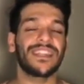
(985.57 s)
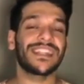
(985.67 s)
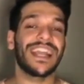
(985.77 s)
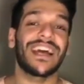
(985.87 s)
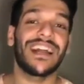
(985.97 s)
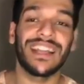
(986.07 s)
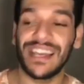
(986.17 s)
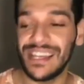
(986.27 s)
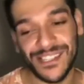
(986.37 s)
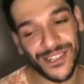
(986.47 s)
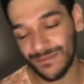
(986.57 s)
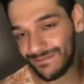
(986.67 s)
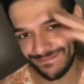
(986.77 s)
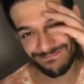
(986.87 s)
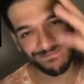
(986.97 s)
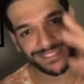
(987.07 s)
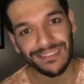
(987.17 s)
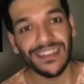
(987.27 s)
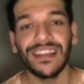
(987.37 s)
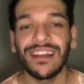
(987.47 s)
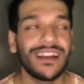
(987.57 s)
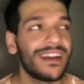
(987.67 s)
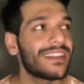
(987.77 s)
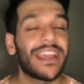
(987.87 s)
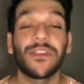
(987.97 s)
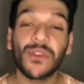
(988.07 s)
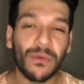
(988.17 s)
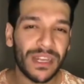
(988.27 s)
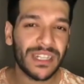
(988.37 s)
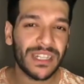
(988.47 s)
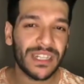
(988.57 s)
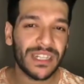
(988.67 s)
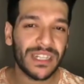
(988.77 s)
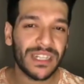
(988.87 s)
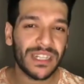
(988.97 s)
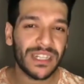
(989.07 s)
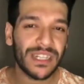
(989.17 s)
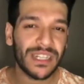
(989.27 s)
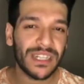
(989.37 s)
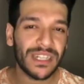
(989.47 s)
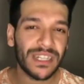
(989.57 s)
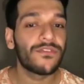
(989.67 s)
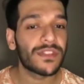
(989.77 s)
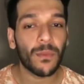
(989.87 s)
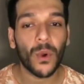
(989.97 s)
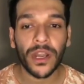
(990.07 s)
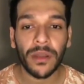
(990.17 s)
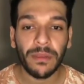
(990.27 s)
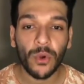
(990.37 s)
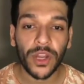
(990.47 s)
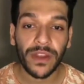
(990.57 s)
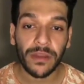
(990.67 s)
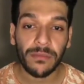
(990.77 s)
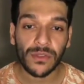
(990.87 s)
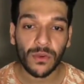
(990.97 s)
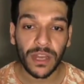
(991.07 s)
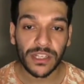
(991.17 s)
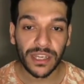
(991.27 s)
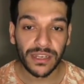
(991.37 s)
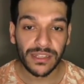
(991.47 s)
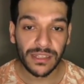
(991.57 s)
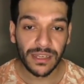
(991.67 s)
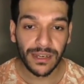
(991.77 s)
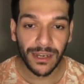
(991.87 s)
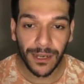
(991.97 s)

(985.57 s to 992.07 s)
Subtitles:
just like that, guys. So thank you so much, guys. Like, I love you all. You've supported me, motivated me so much, and it's